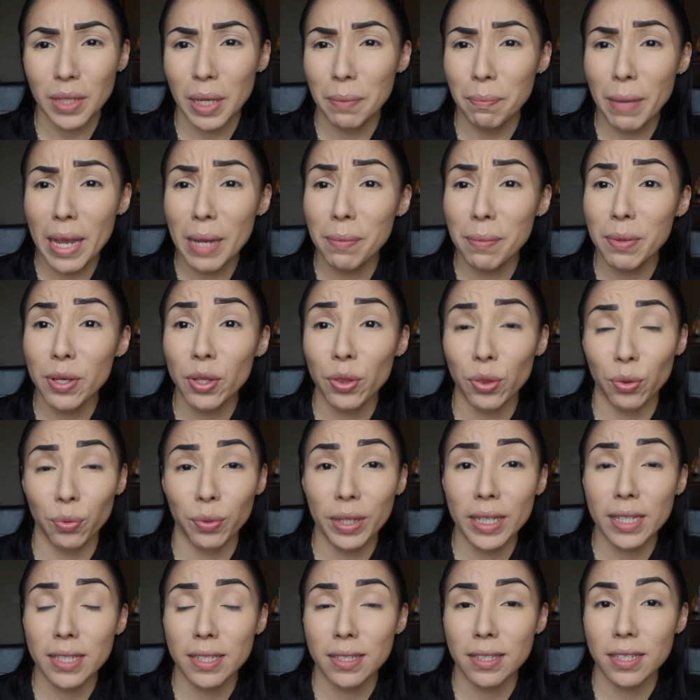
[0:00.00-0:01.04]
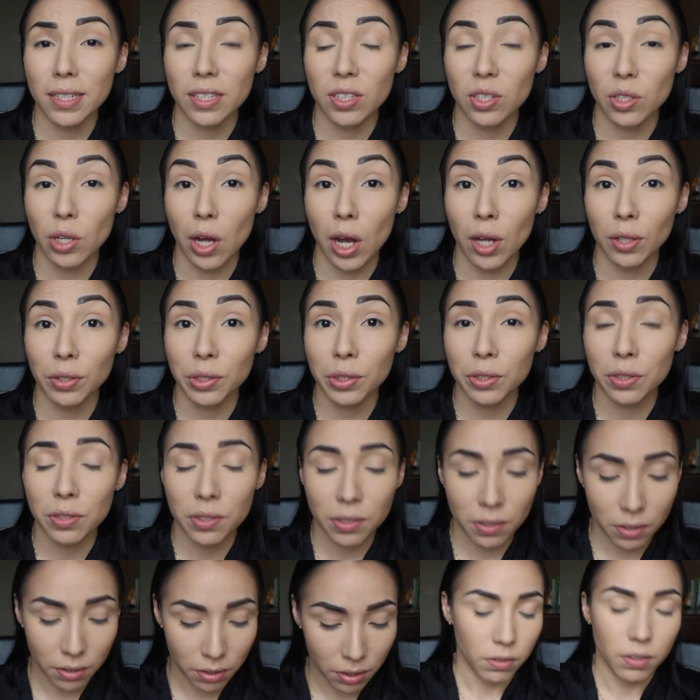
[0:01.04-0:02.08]
maybe $3 to
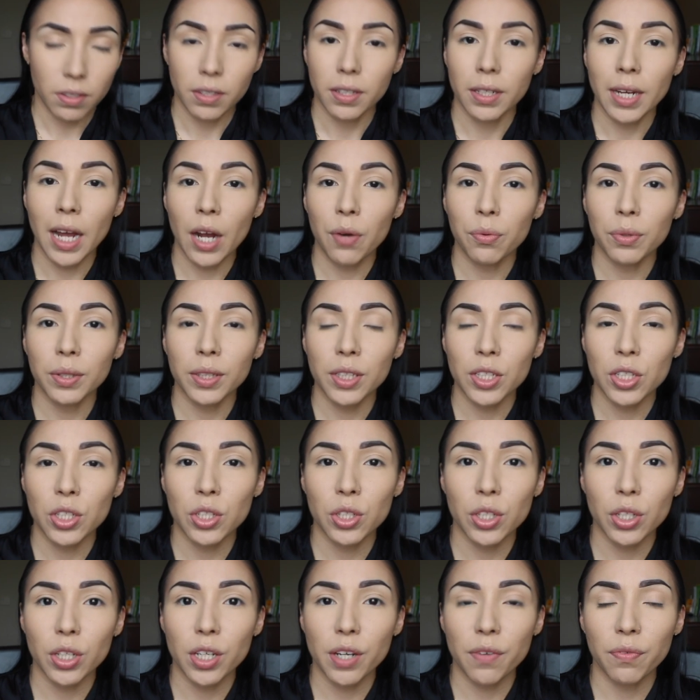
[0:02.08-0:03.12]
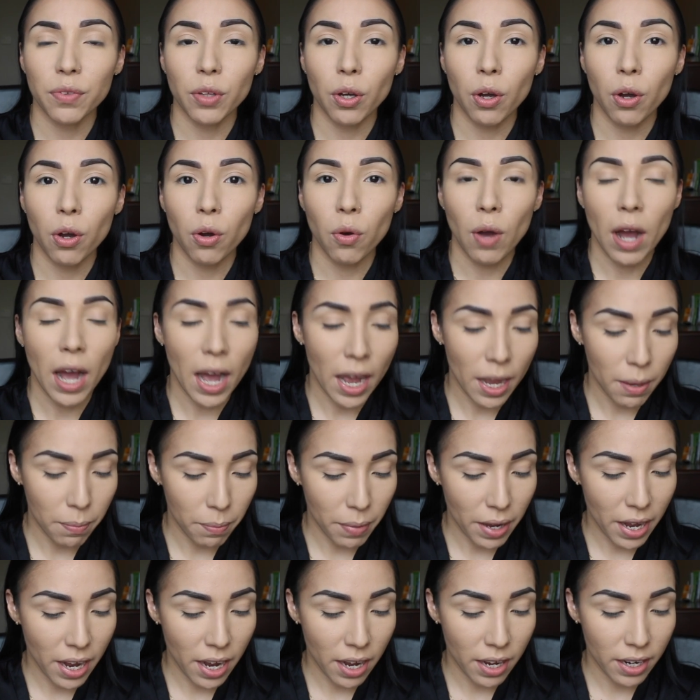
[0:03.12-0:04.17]
$6. Not really sure if the whole hype
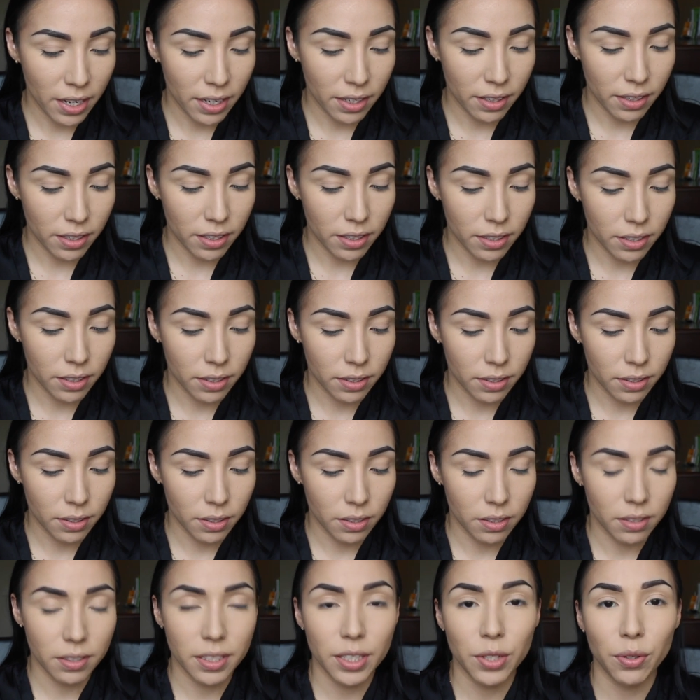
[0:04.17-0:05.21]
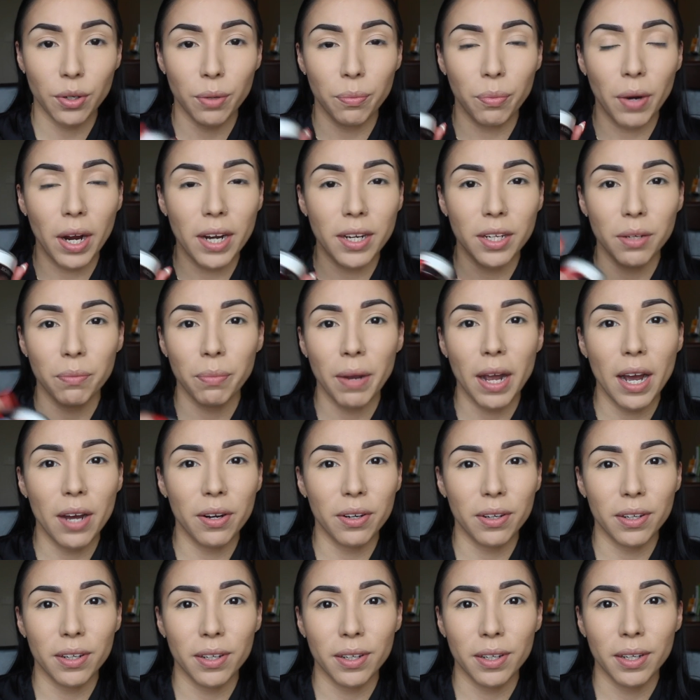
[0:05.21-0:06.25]
behind this secret brightening
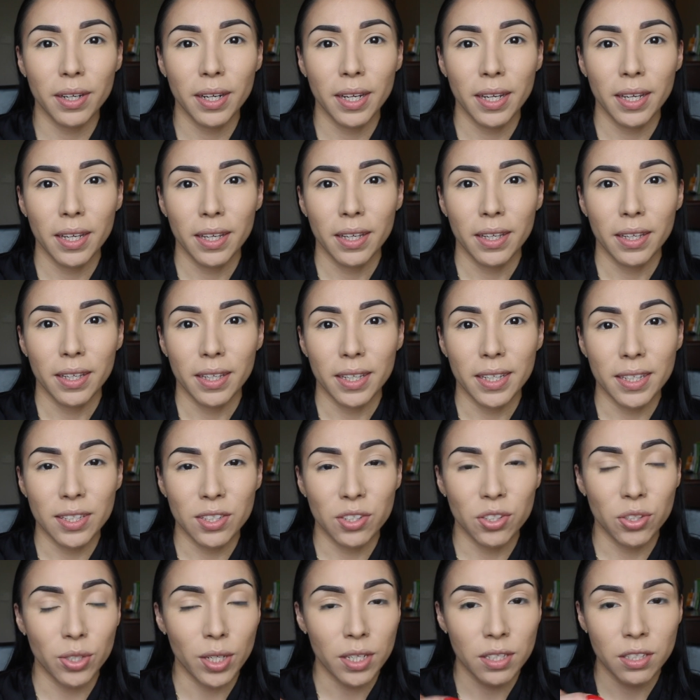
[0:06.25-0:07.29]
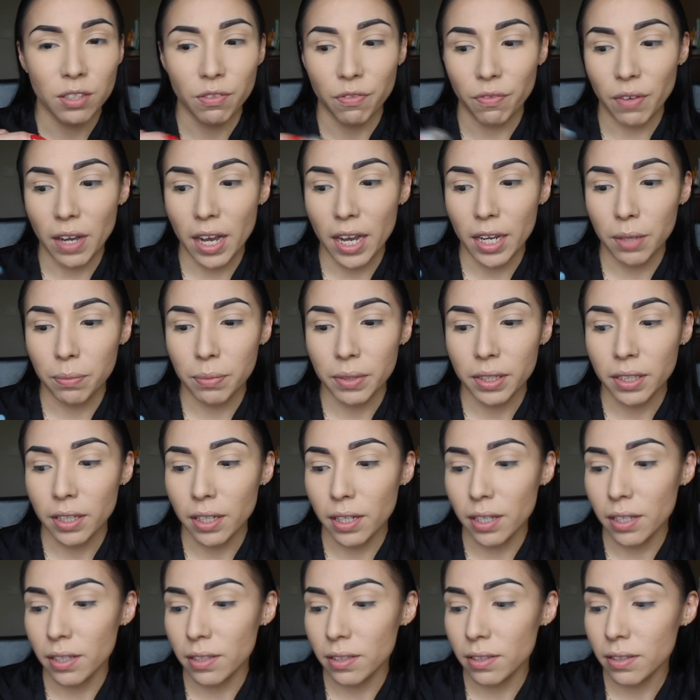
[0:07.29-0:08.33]
powder is justified,
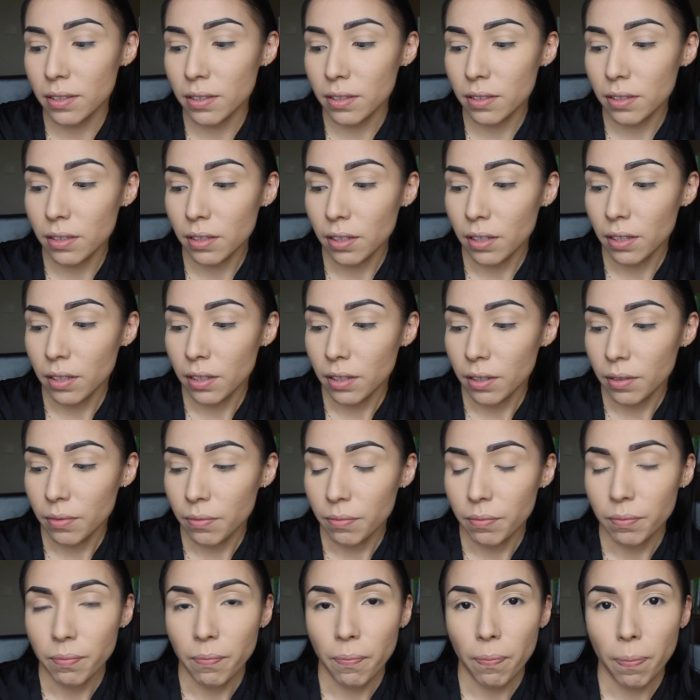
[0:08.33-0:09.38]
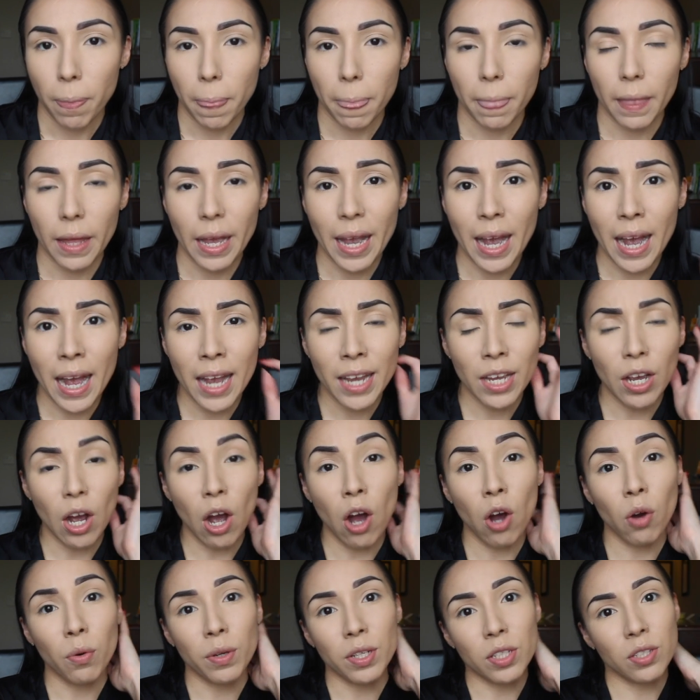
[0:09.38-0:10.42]
because
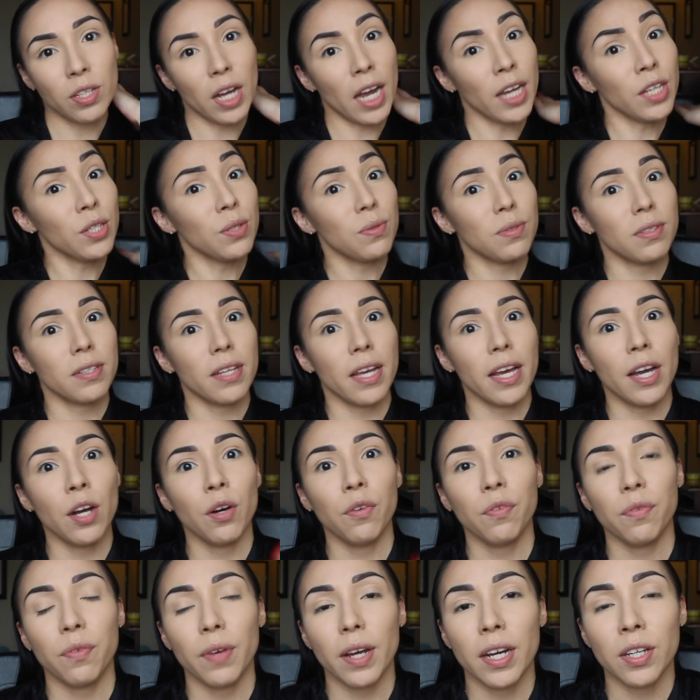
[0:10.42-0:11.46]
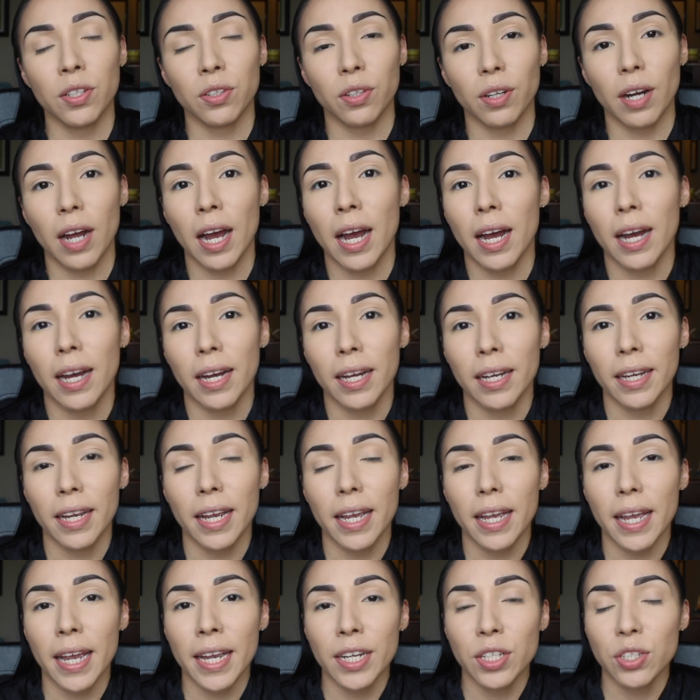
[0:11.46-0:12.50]
I use the E.L.F. under eye
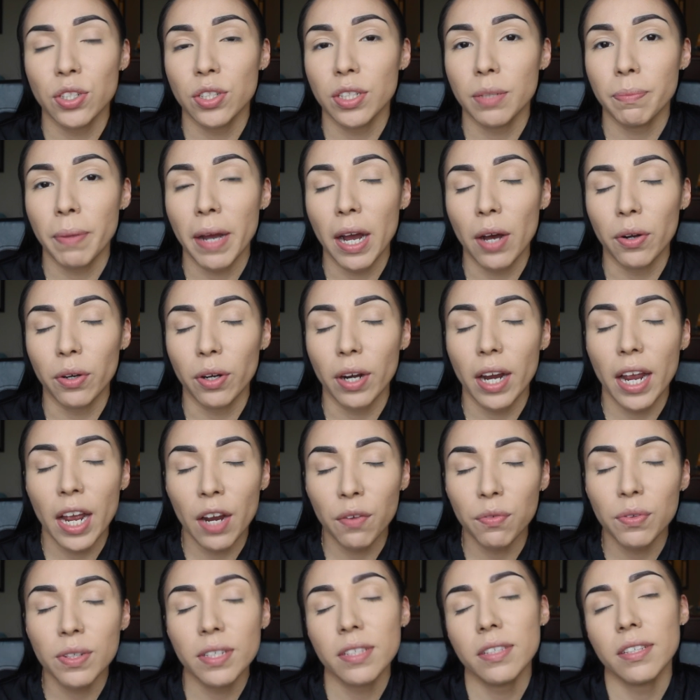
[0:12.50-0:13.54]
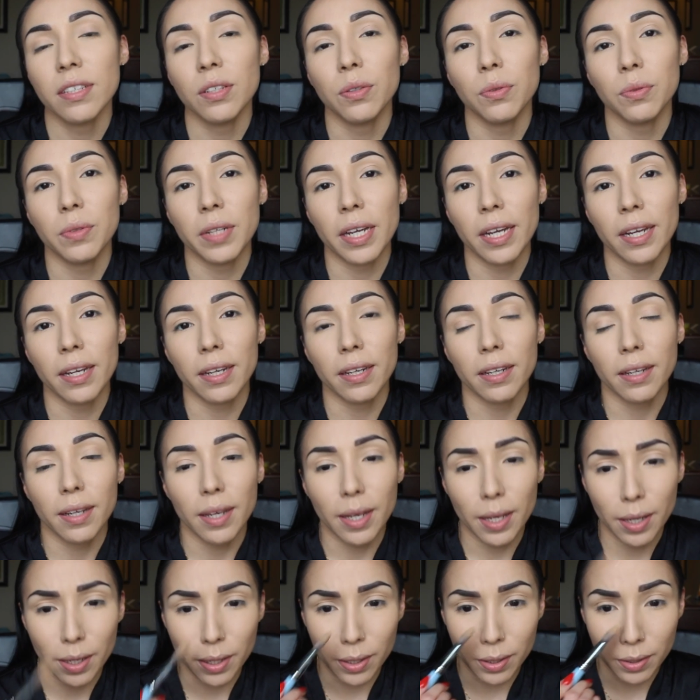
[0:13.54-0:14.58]
HD powder every single day,
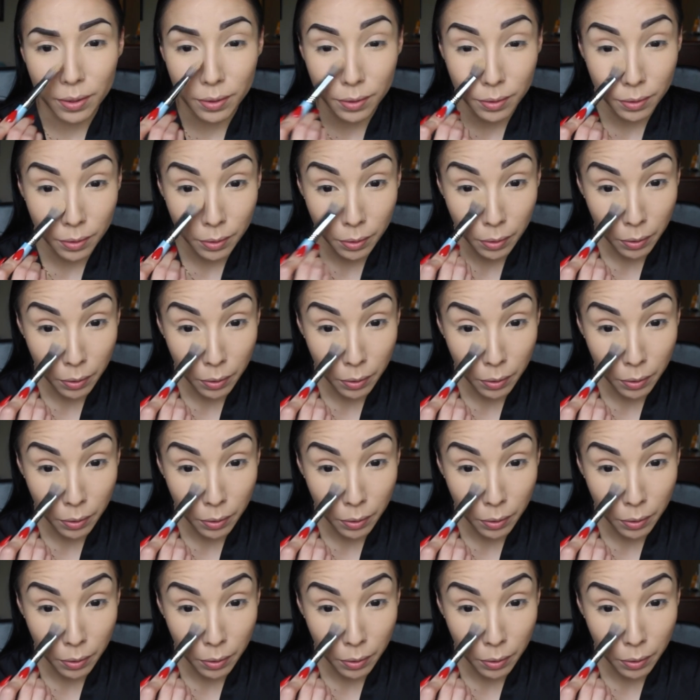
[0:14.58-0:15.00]
and